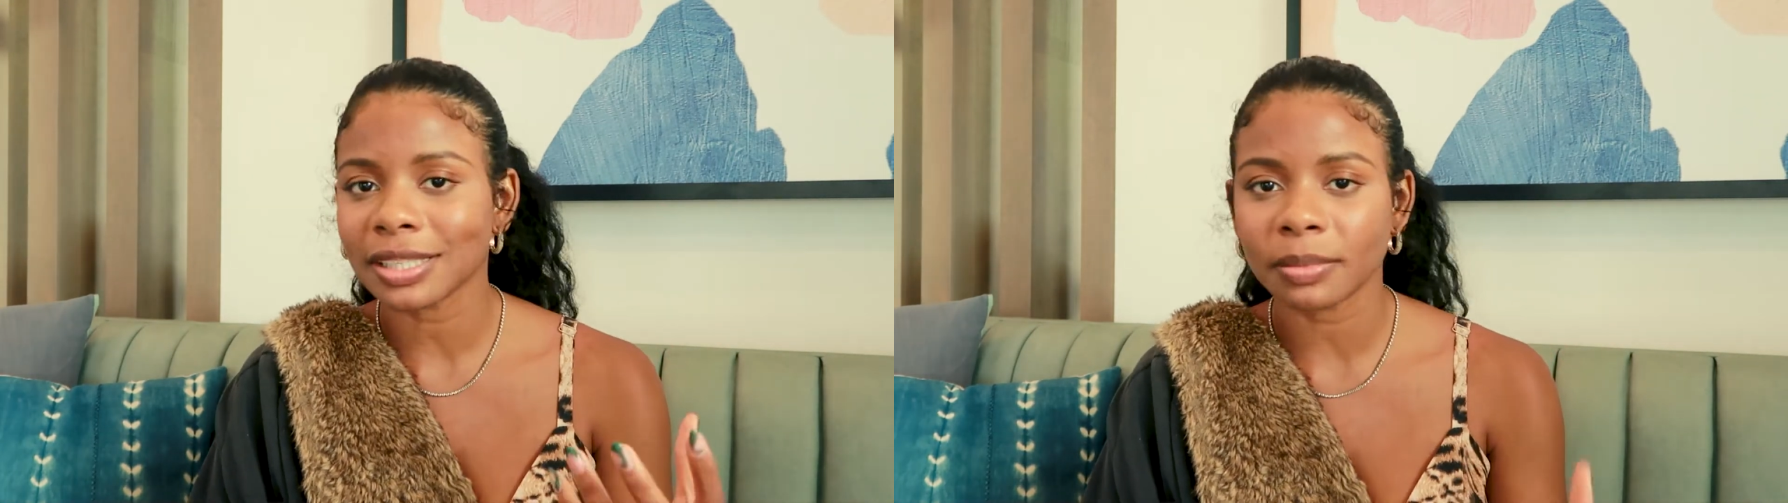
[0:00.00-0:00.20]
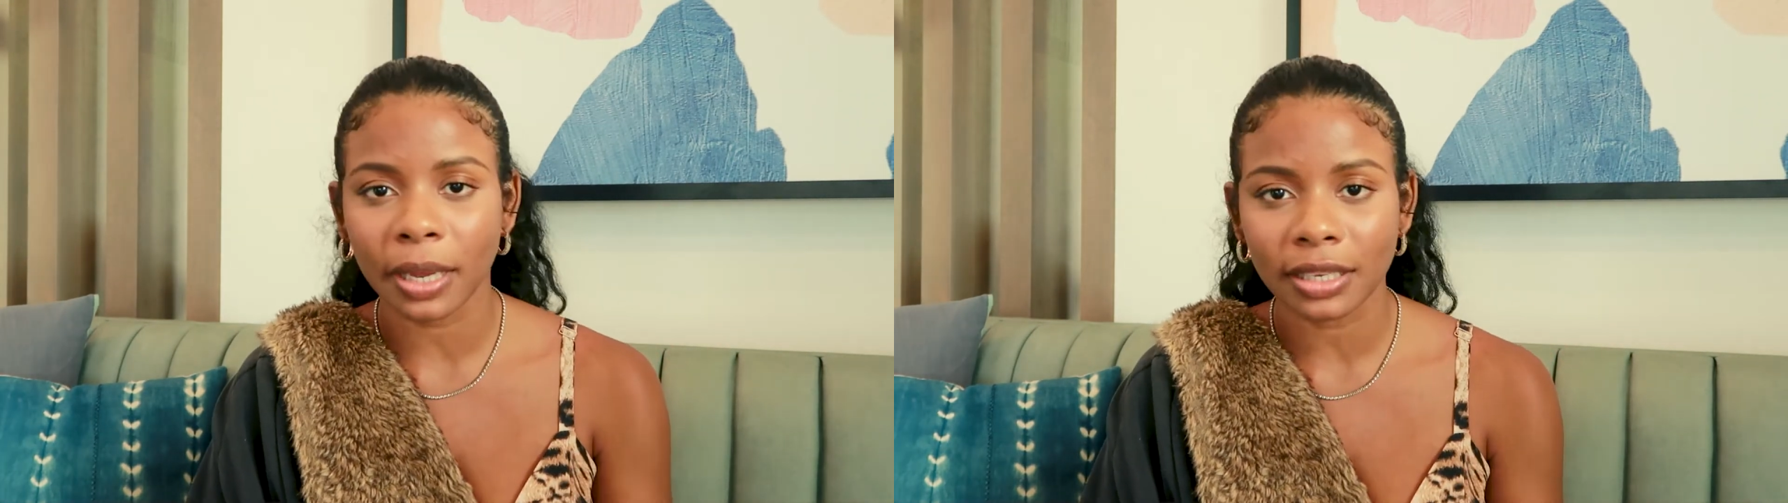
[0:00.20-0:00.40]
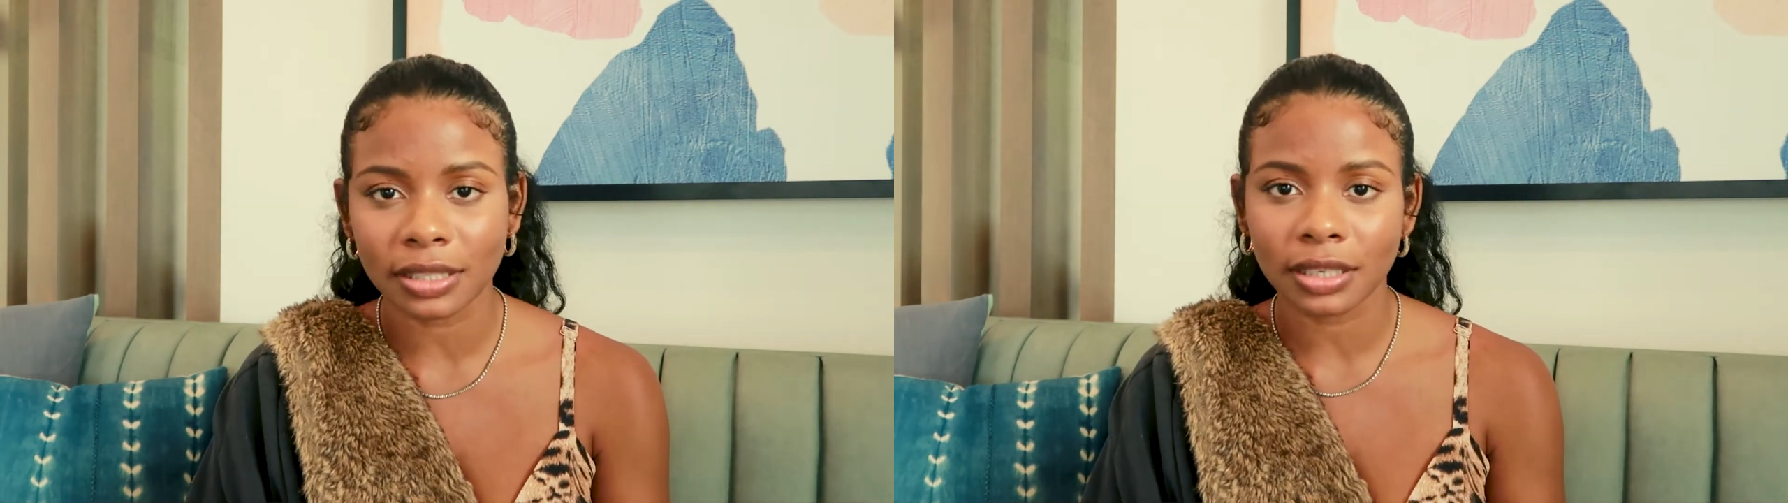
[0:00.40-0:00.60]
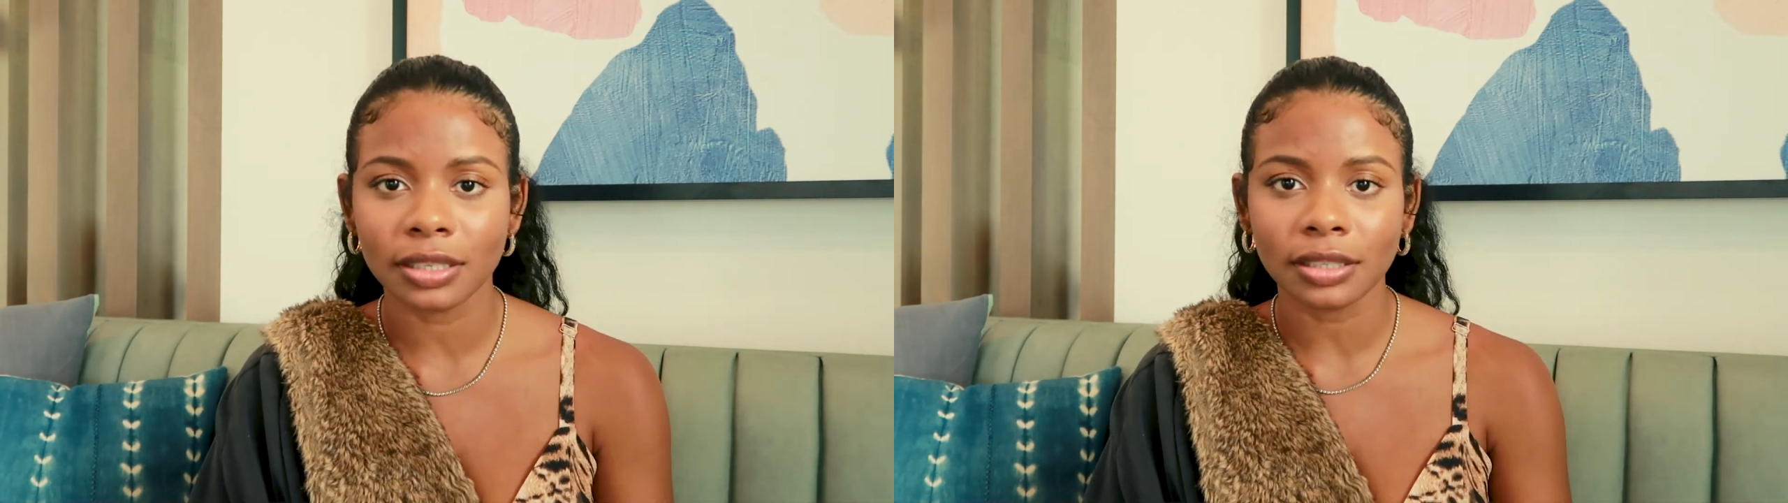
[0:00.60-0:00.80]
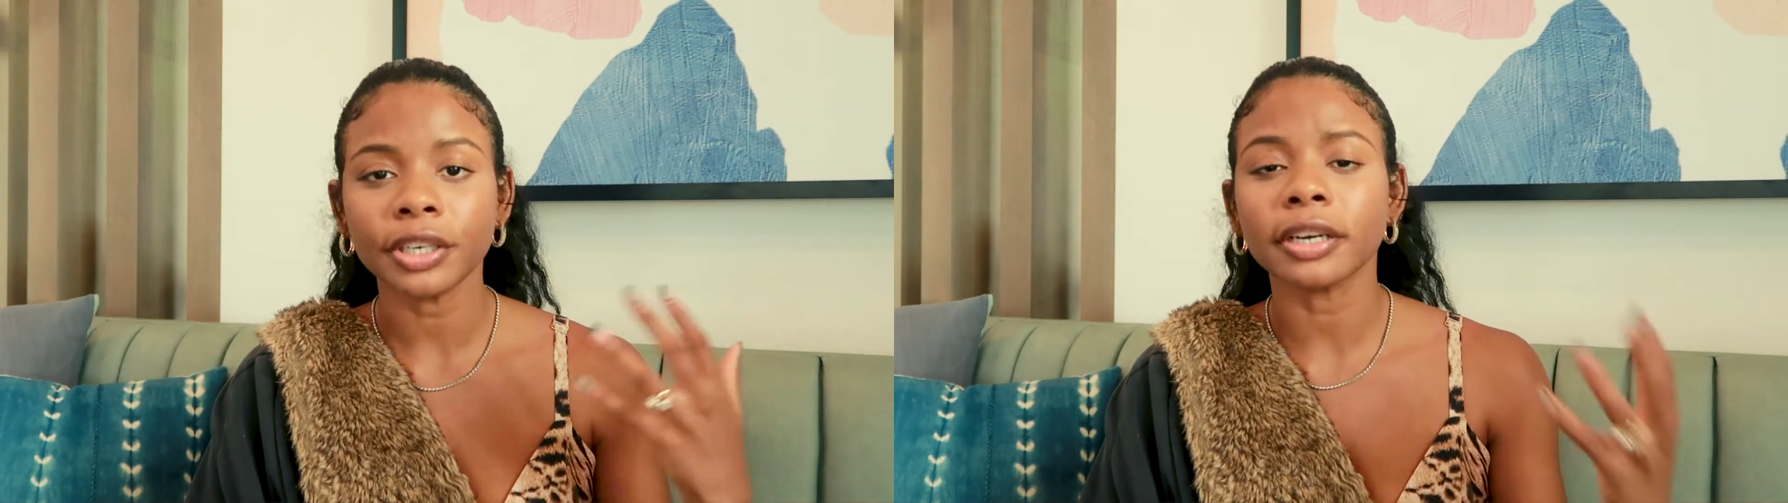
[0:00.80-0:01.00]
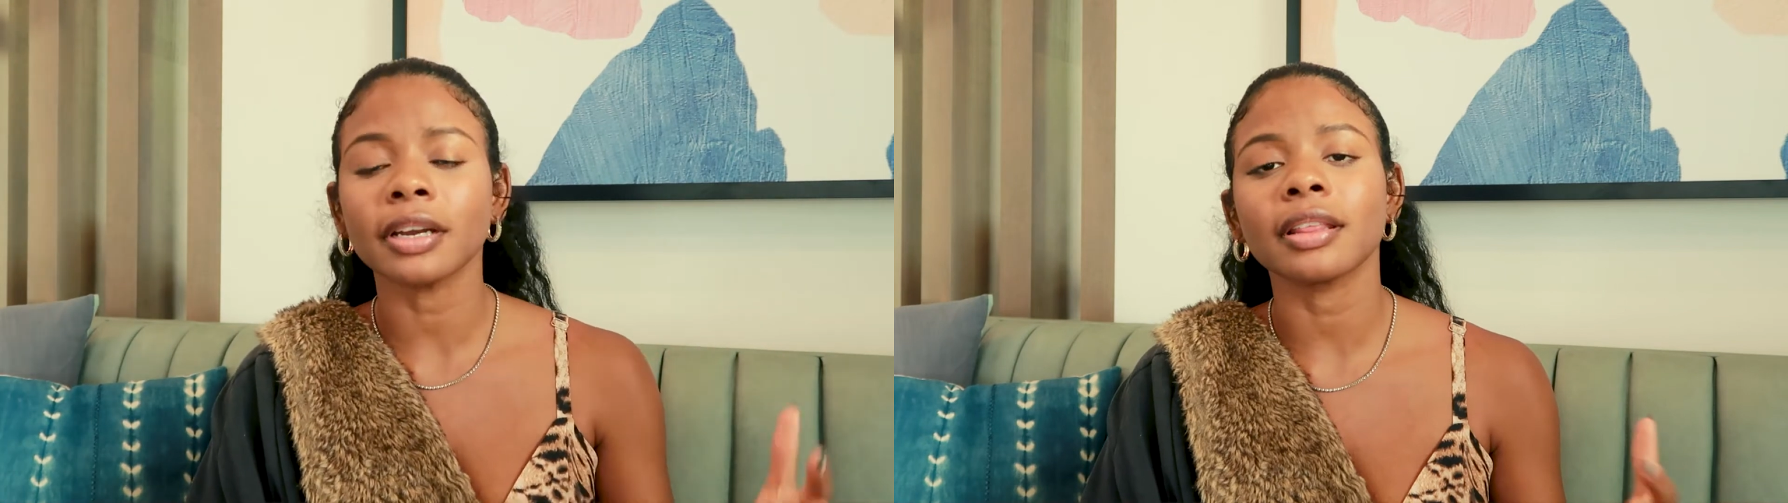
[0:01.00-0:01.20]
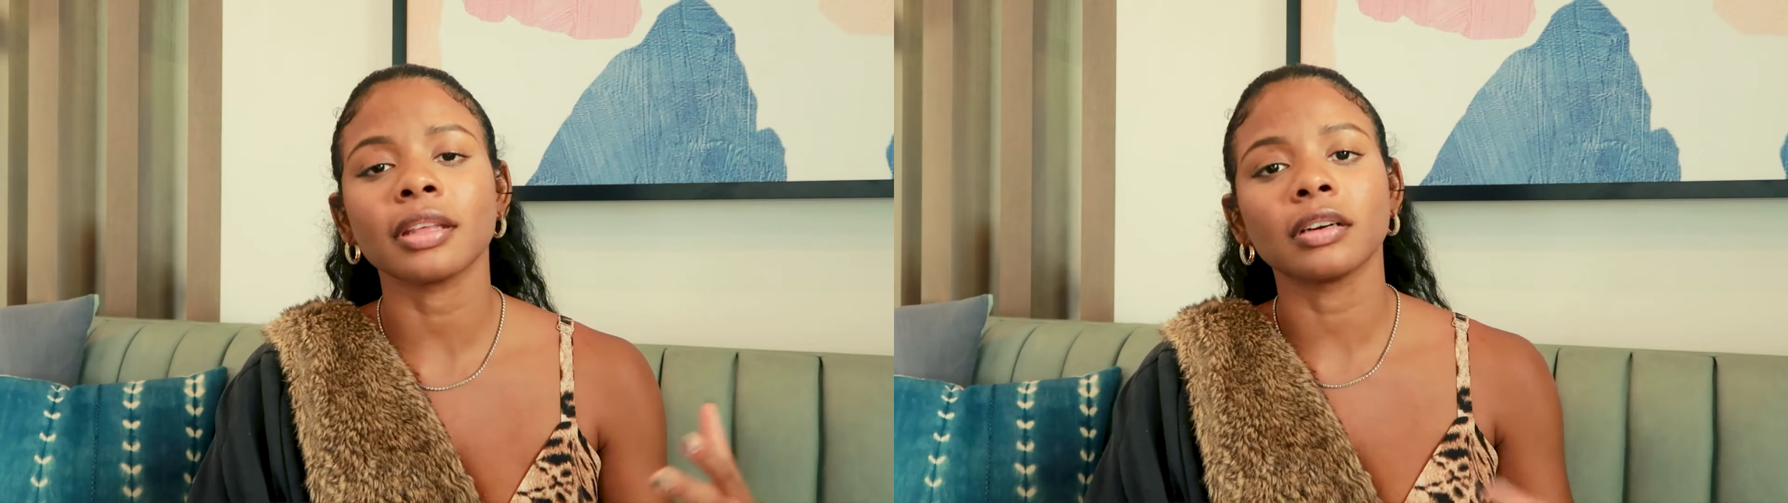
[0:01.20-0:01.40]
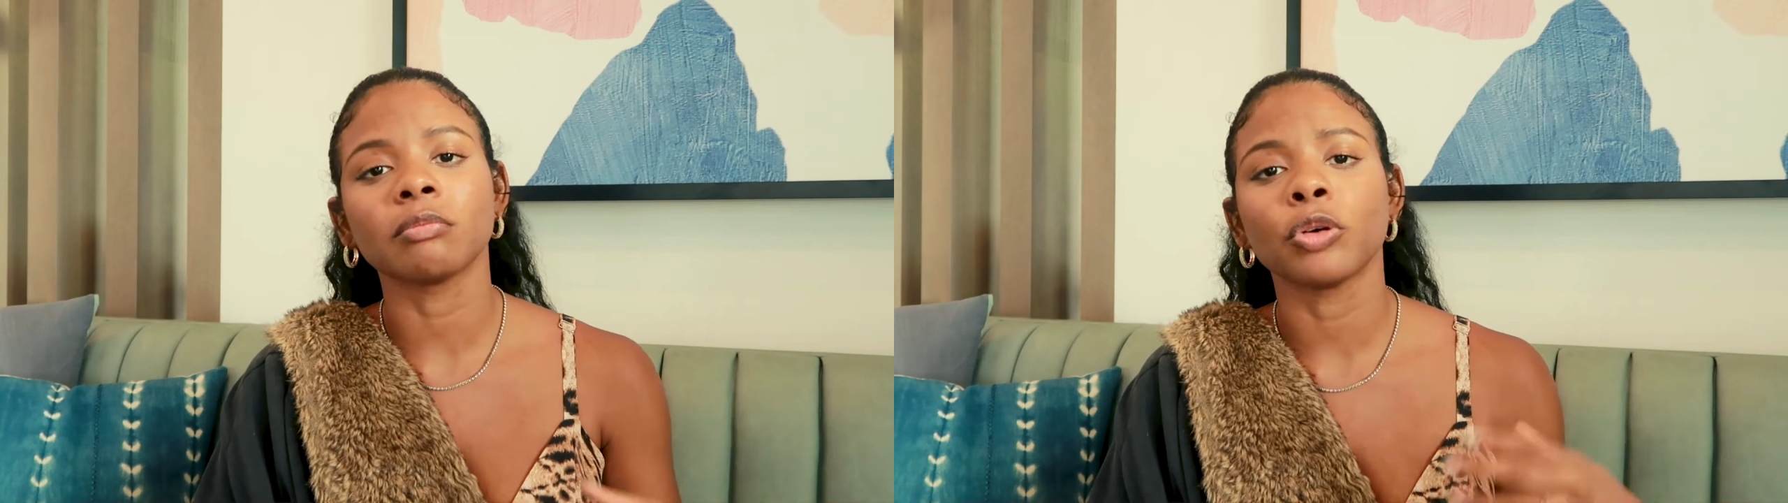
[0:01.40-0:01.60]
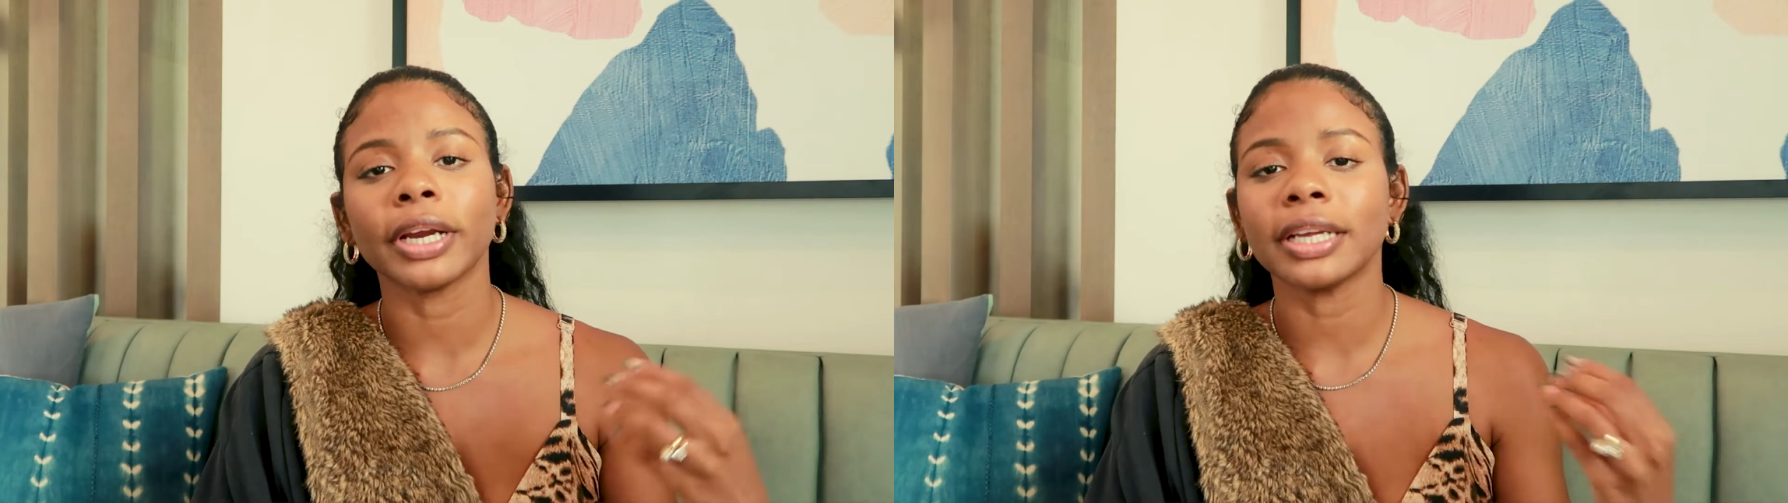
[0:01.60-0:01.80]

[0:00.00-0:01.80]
spaces. You're gonna think of more